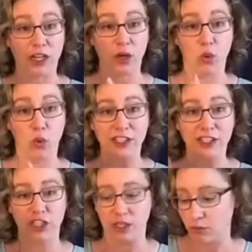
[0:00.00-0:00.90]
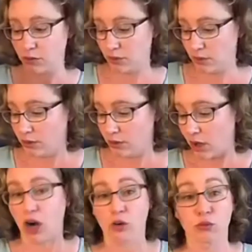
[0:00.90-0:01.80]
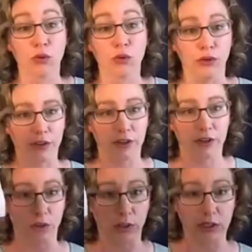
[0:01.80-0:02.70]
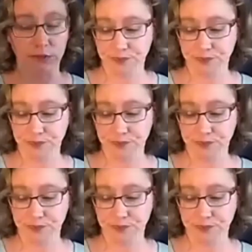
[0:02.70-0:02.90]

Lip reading: question our rules, if you will?